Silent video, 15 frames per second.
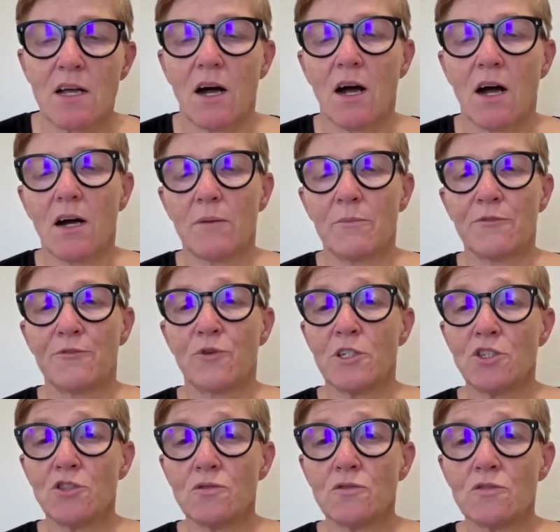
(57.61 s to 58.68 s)
um, for
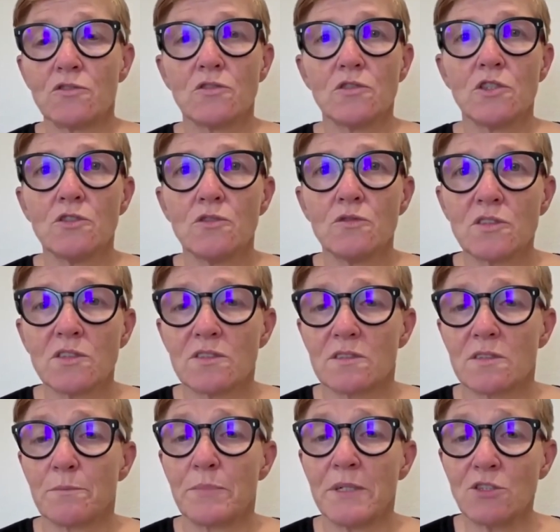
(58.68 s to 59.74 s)
you to use
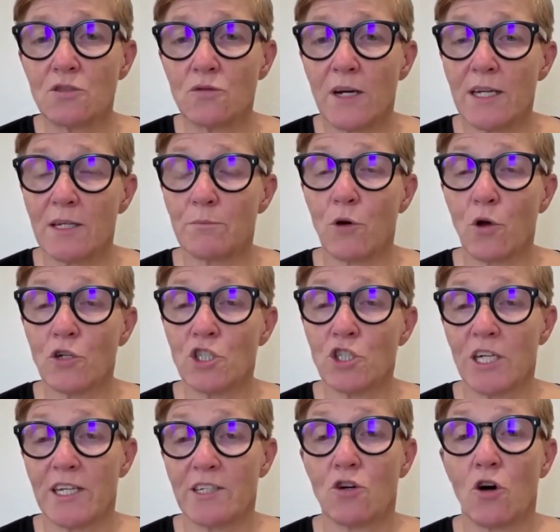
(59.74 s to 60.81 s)
the Bitcoin
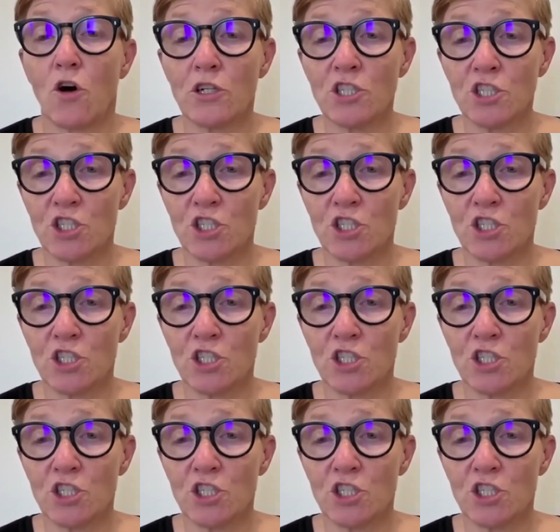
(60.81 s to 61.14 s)
blockchain on